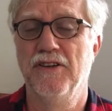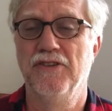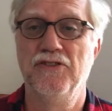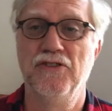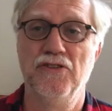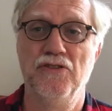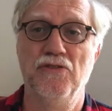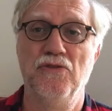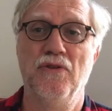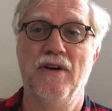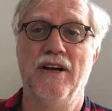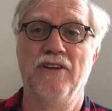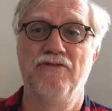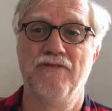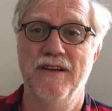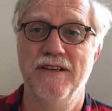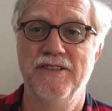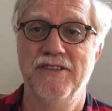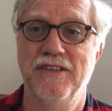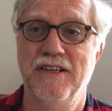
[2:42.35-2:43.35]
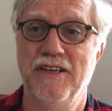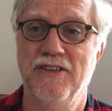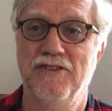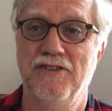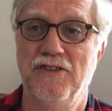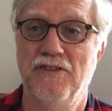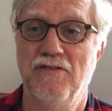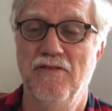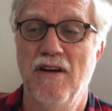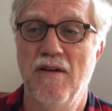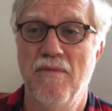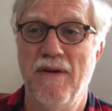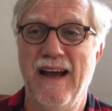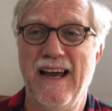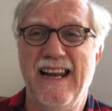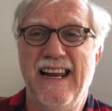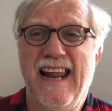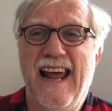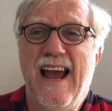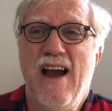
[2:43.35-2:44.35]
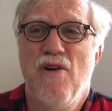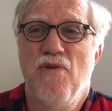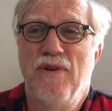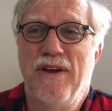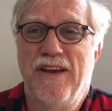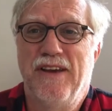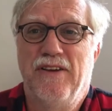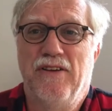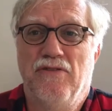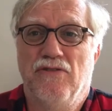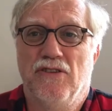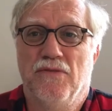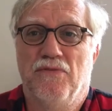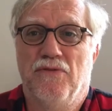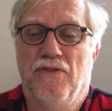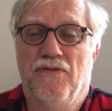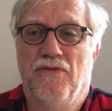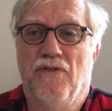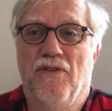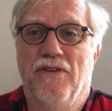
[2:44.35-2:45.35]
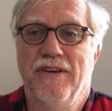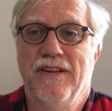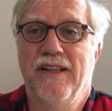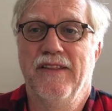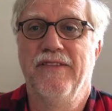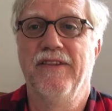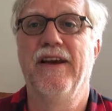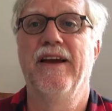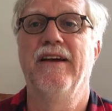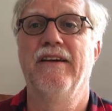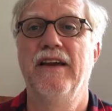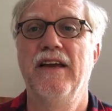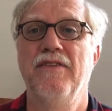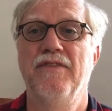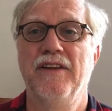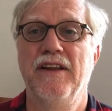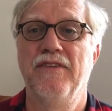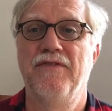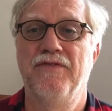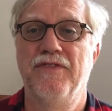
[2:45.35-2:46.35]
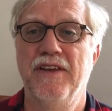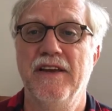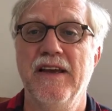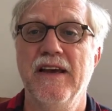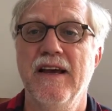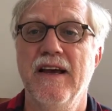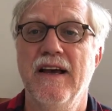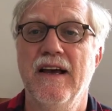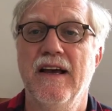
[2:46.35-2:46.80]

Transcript: do address the issue by allowing you to put void in there, even if the